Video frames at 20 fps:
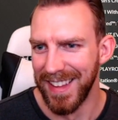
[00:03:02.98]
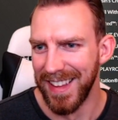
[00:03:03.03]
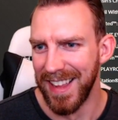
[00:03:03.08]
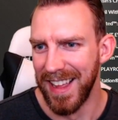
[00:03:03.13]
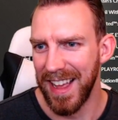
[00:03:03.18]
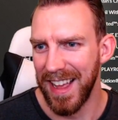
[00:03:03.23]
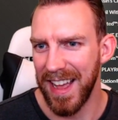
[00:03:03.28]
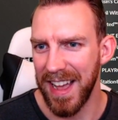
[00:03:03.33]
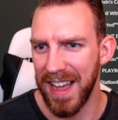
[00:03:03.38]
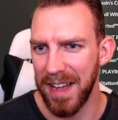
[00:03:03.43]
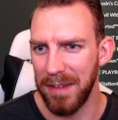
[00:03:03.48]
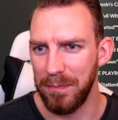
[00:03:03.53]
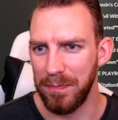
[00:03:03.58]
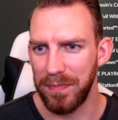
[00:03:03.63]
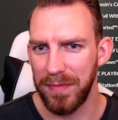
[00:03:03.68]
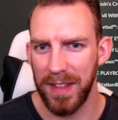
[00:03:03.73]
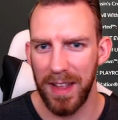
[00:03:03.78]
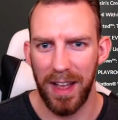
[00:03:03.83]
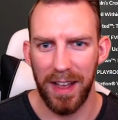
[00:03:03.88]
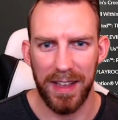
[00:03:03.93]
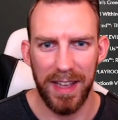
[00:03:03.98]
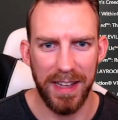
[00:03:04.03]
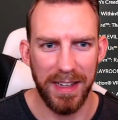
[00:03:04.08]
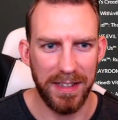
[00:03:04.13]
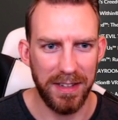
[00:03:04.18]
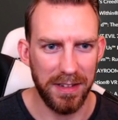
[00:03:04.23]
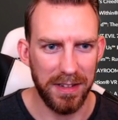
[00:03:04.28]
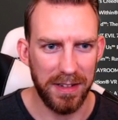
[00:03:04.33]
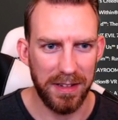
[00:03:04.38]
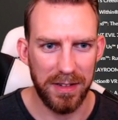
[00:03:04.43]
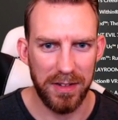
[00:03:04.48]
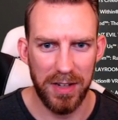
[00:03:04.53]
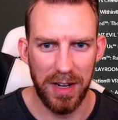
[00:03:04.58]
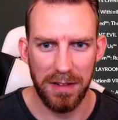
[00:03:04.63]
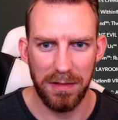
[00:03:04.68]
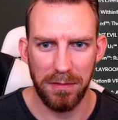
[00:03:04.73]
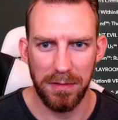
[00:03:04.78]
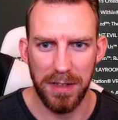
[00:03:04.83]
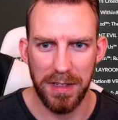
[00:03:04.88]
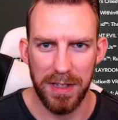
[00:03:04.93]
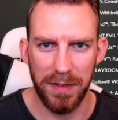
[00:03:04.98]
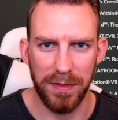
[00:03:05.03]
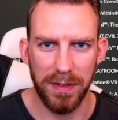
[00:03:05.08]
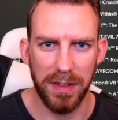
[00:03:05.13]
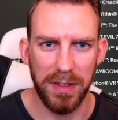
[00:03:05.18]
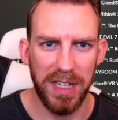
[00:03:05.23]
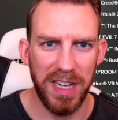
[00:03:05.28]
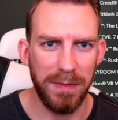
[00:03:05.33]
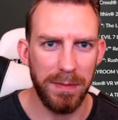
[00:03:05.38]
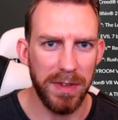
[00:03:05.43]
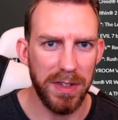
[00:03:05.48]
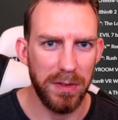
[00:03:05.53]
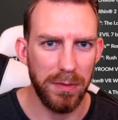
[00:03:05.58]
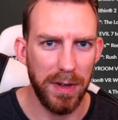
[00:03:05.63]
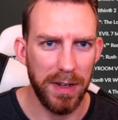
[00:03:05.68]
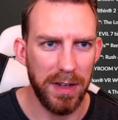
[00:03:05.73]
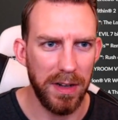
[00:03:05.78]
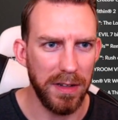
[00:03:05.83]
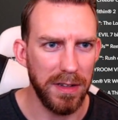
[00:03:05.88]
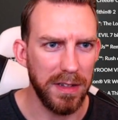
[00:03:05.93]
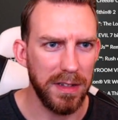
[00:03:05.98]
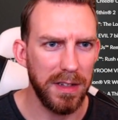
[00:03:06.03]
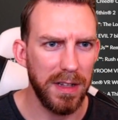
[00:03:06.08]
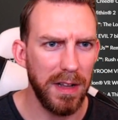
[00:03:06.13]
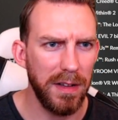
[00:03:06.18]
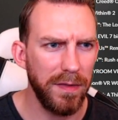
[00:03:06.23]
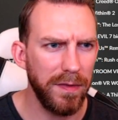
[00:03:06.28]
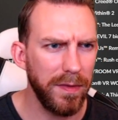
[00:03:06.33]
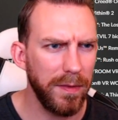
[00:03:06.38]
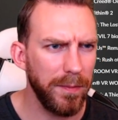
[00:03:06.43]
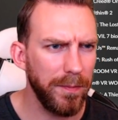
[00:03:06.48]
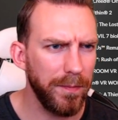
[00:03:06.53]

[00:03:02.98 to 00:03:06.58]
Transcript: Okay, so it's showing all these different achievements and all that kind of stuff.